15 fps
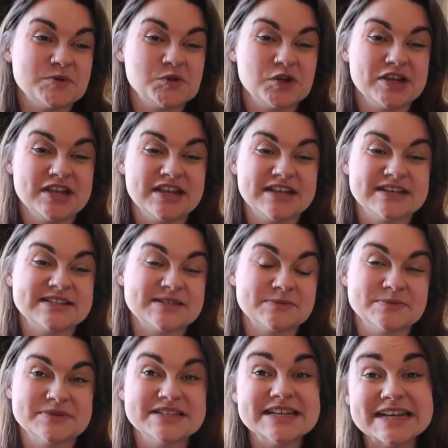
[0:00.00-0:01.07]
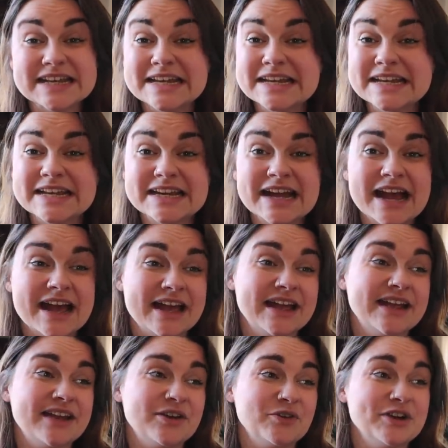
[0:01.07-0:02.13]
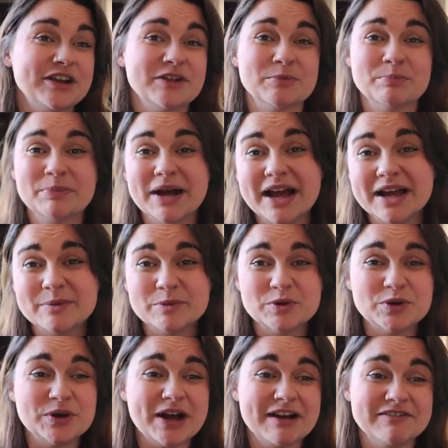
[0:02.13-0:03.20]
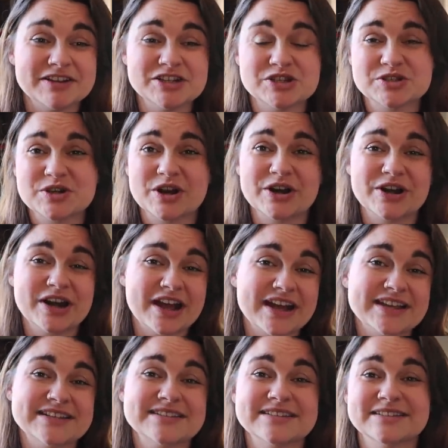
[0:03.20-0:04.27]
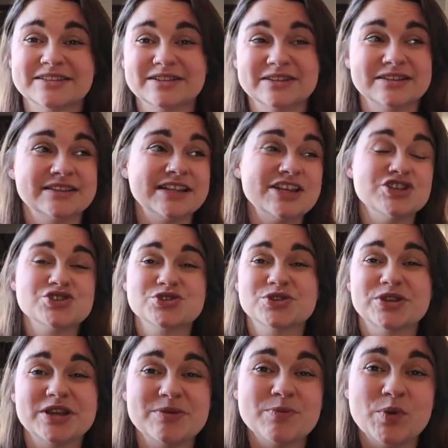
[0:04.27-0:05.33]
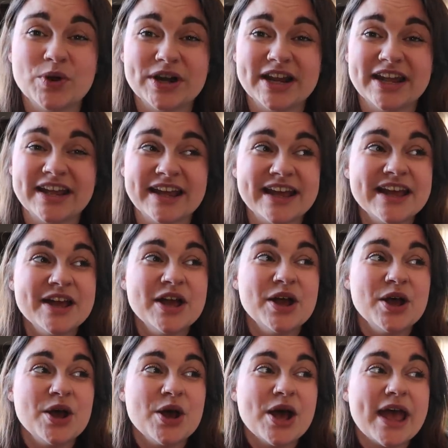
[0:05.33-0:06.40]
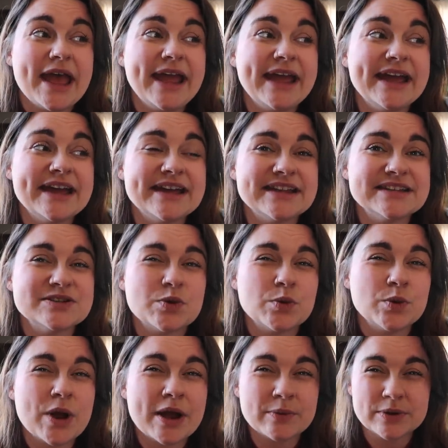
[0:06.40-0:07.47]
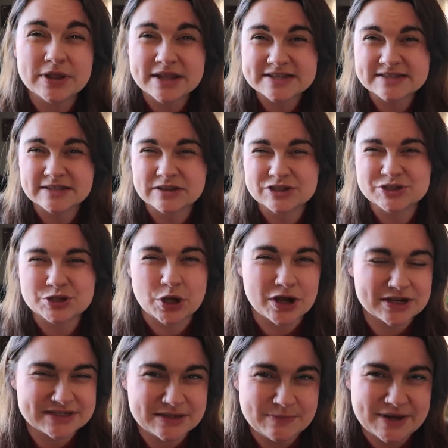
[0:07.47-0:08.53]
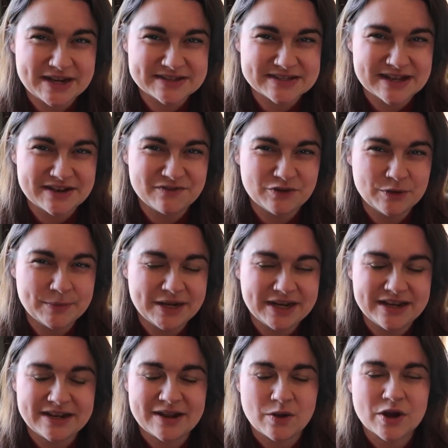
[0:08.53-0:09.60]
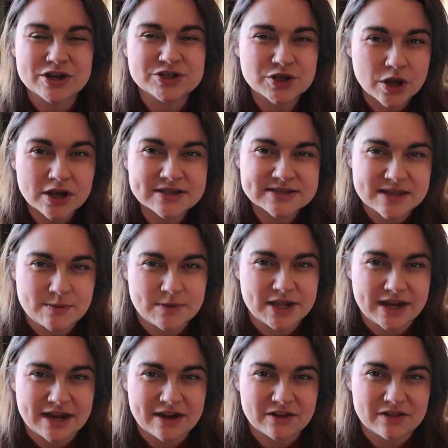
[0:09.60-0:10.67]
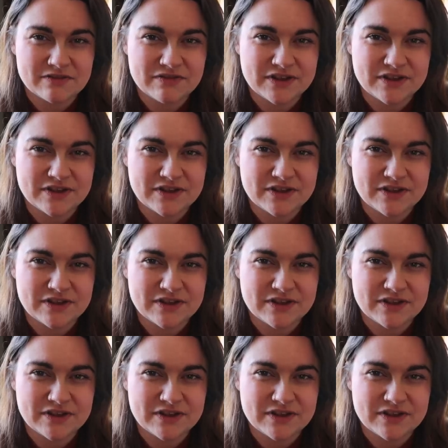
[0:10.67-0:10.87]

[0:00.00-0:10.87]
drinking some tea and reading the Bible, having just our nice leisurely morning. And I realized that the dogs had been outside for a minute. Now our dogs keep getting out of the